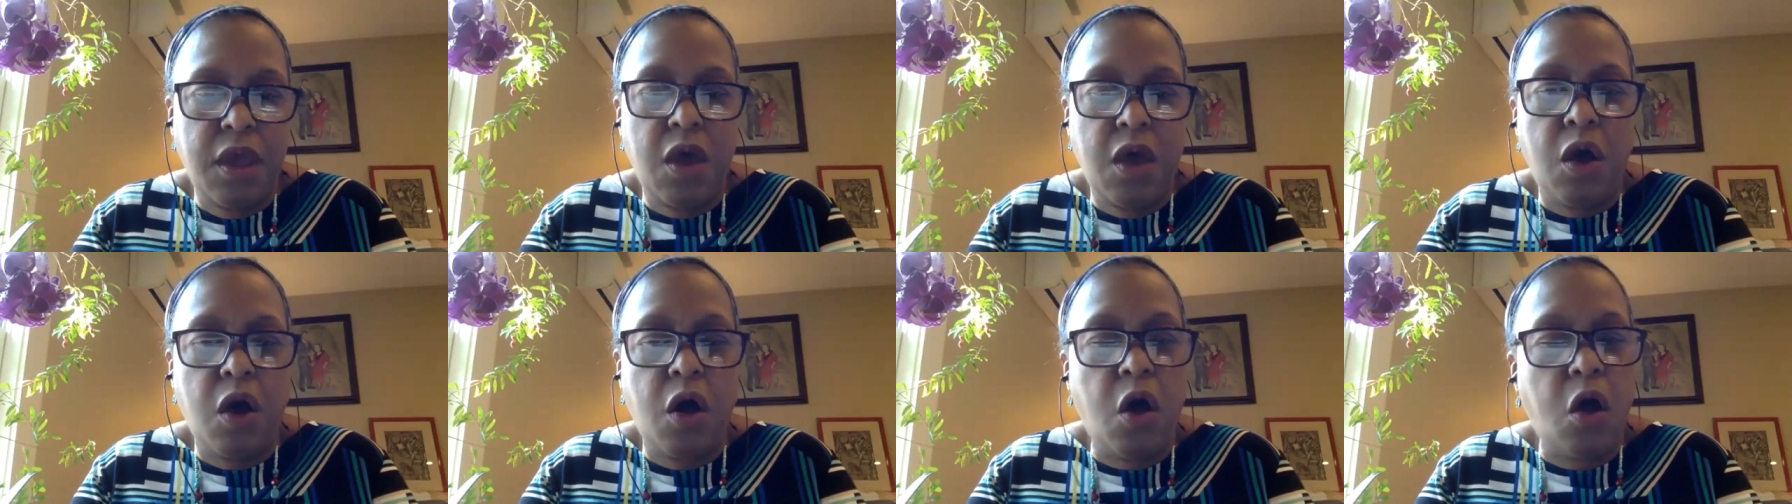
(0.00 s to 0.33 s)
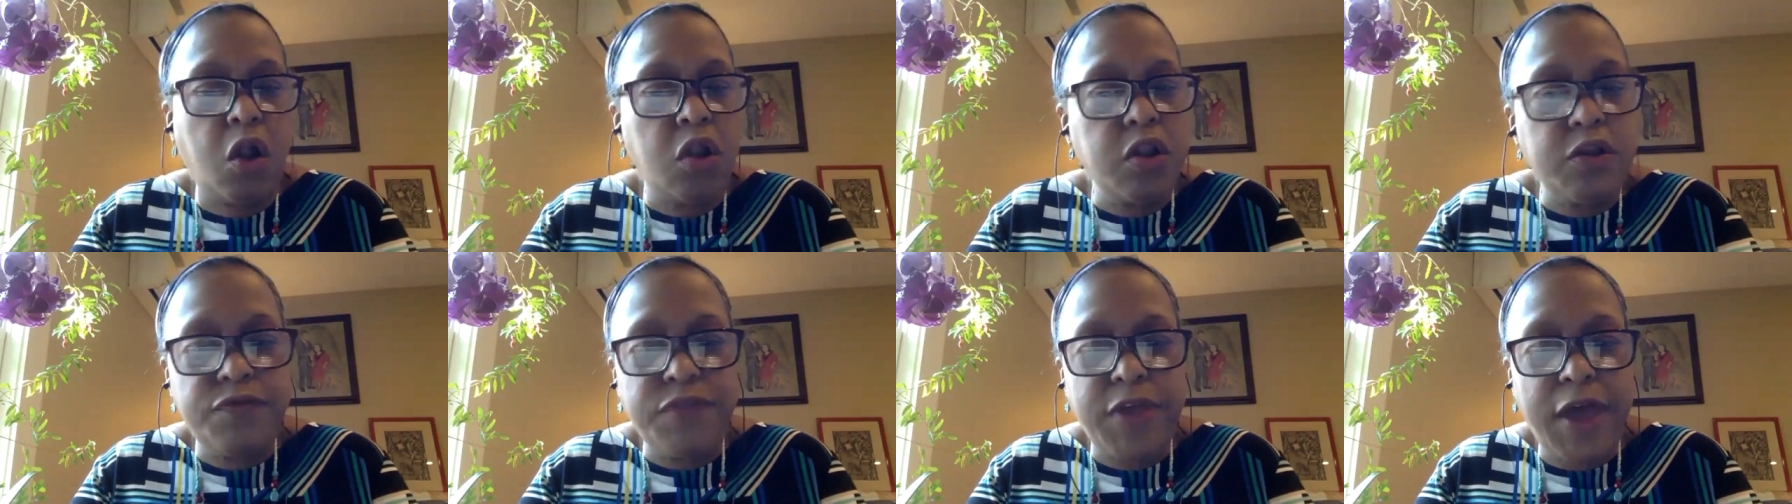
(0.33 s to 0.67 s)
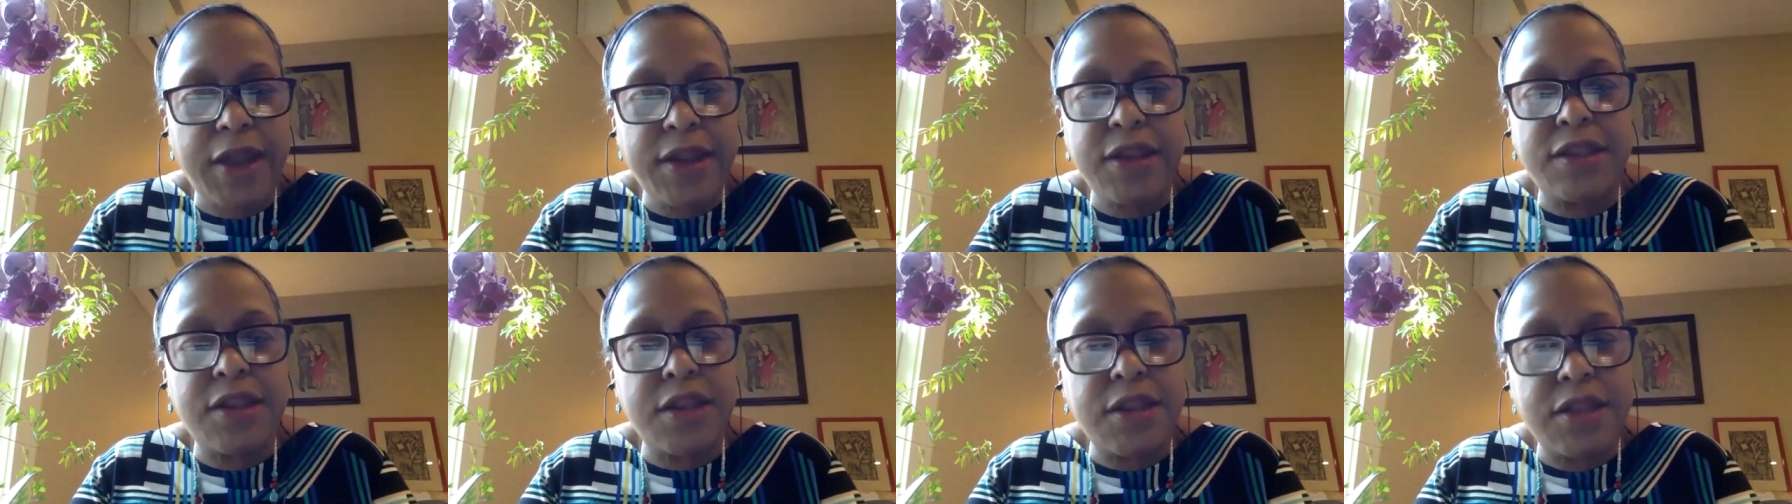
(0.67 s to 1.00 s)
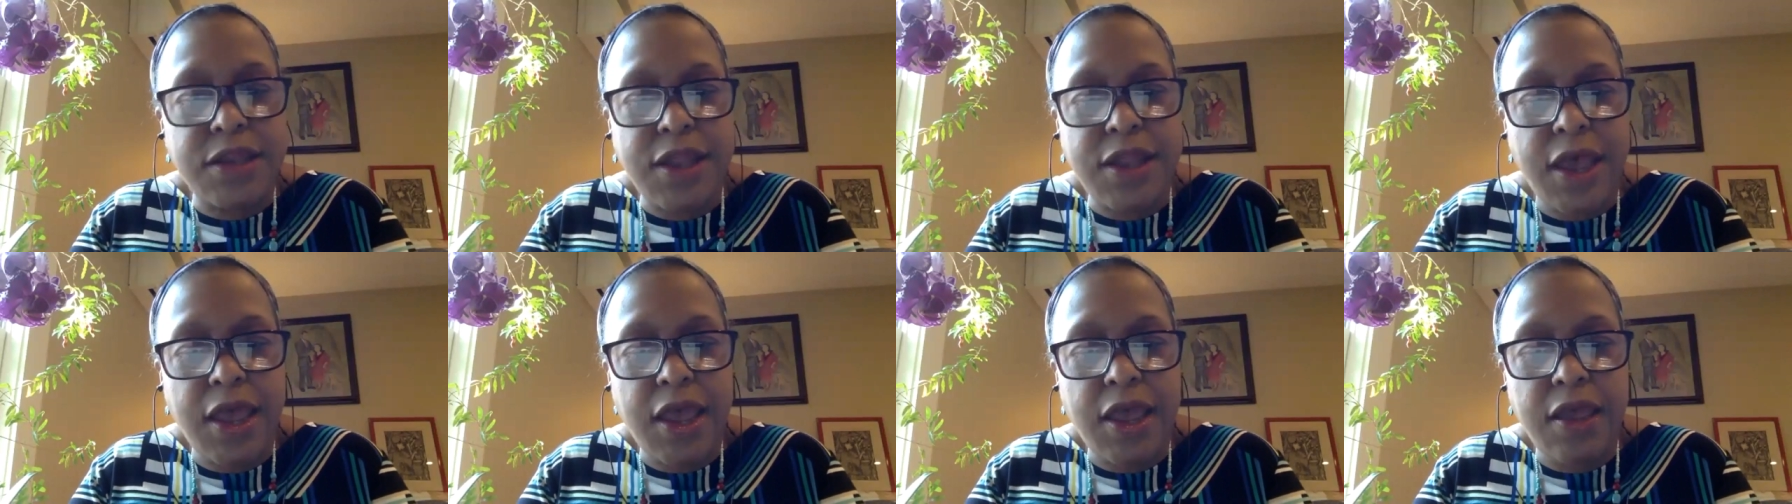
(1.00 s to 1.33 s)
All of that is to
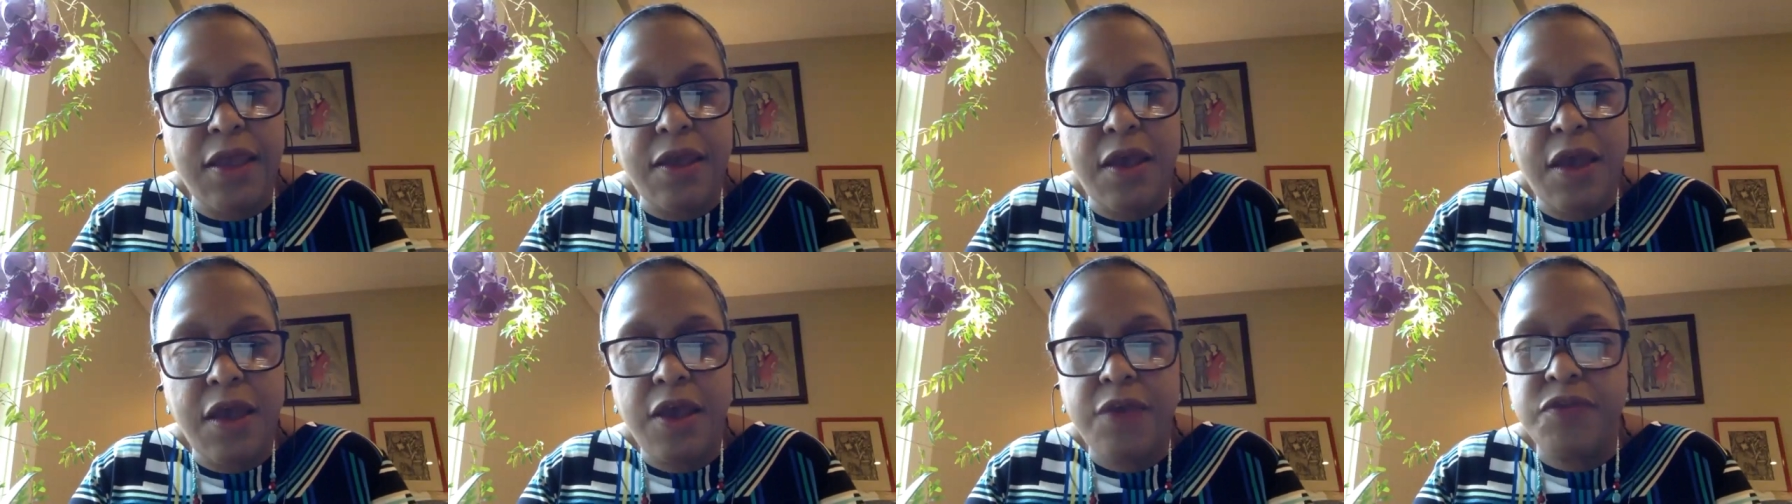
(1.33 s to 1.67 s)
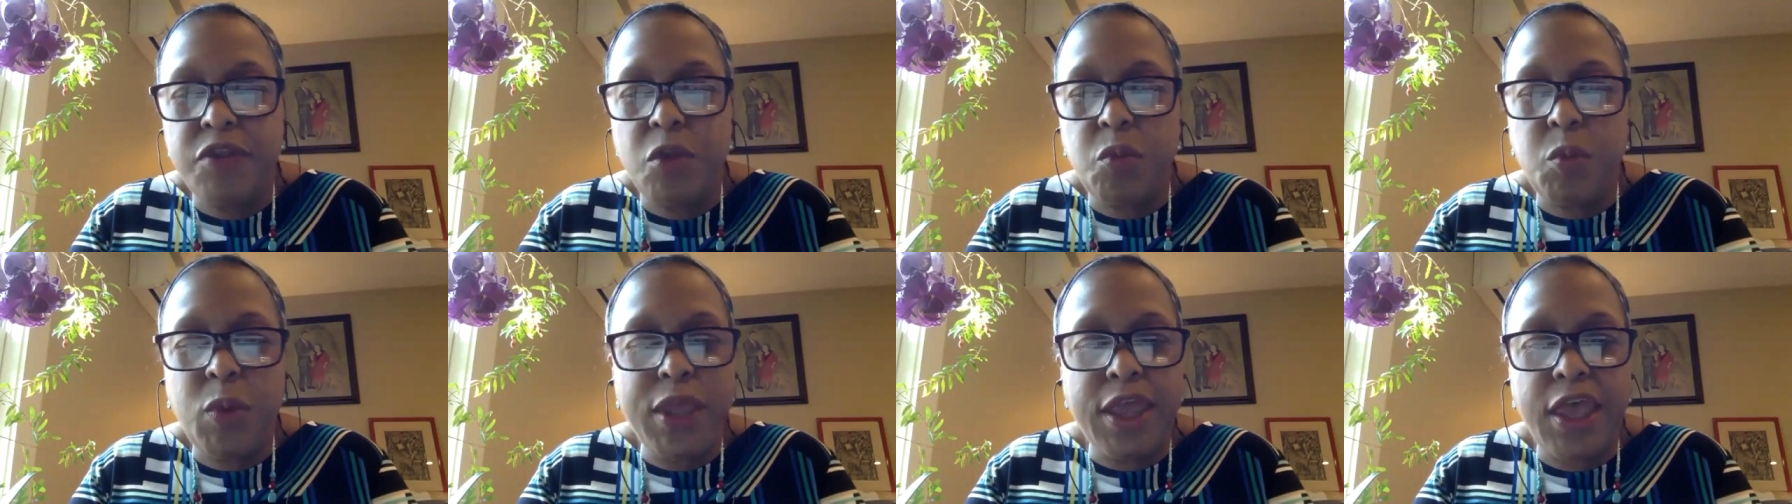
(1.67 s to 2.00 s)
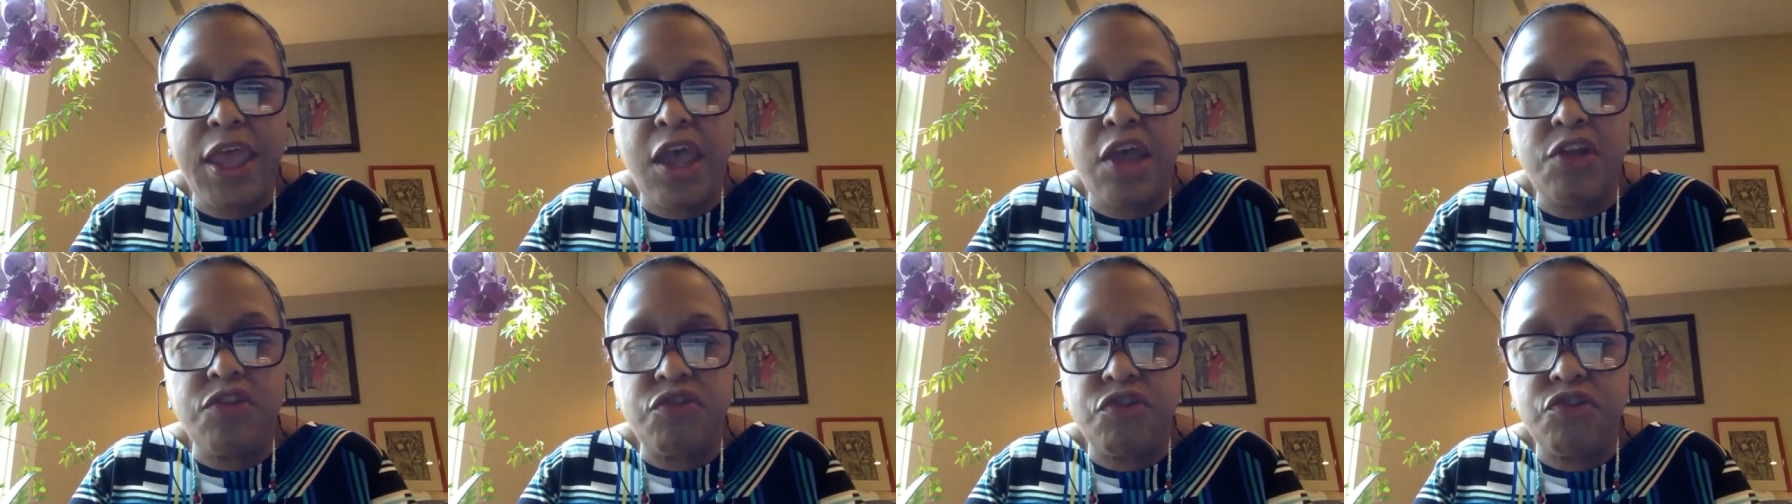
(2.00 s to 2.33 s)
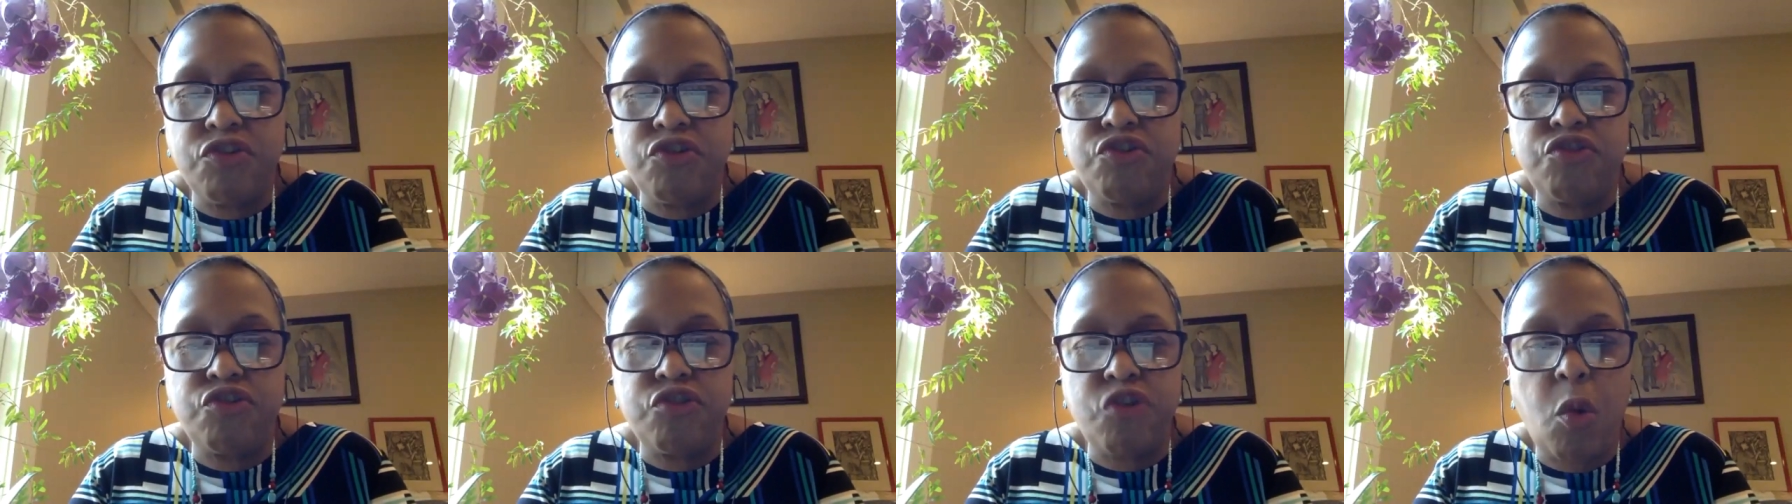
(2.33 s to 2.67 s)
say that we can't
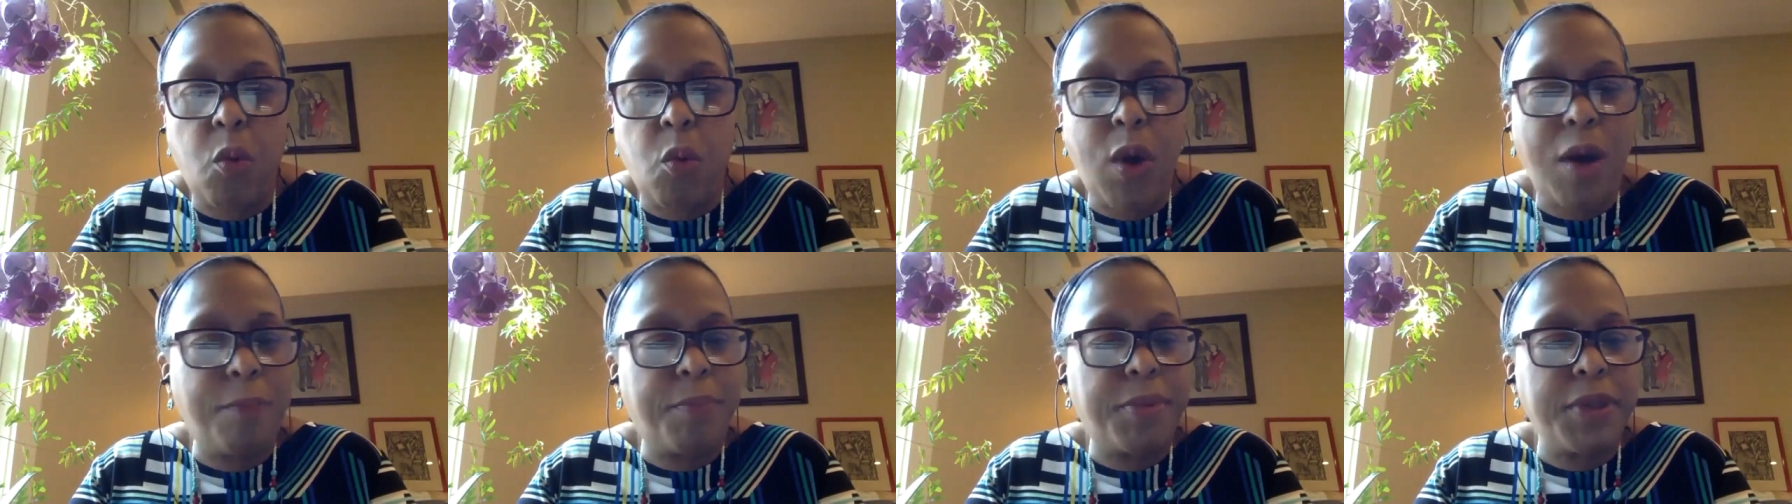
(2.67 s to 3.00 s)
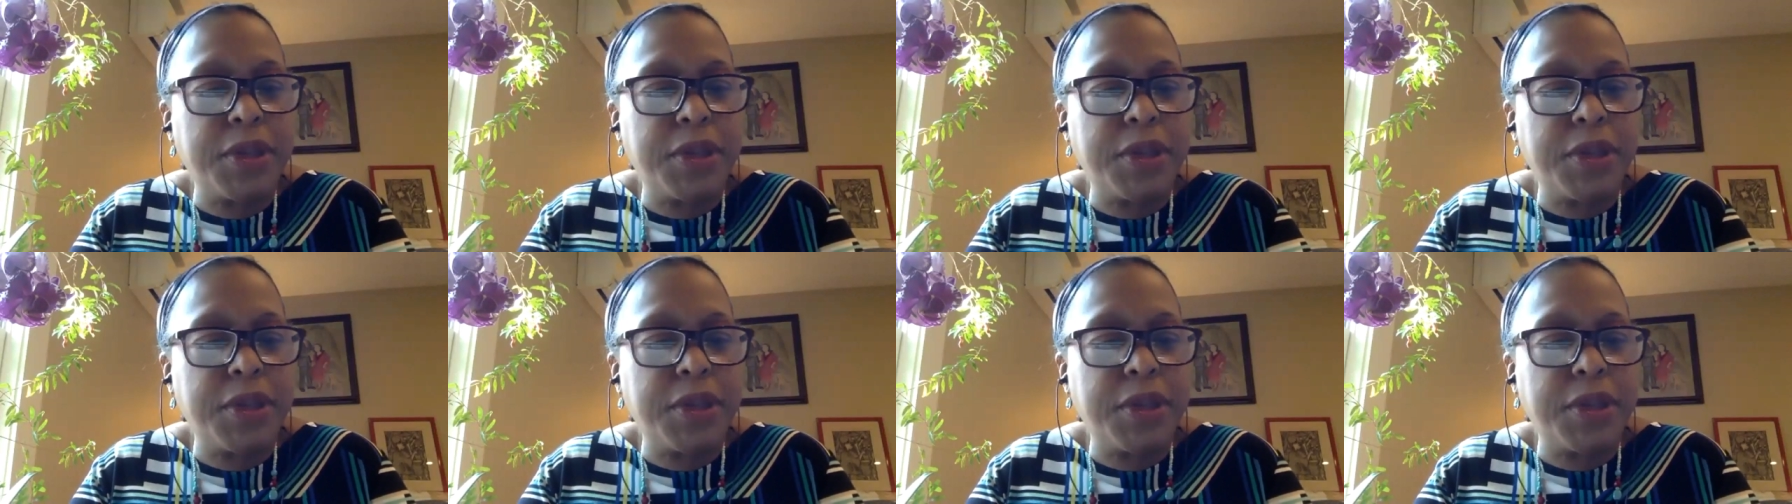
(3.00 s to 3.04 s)
just show up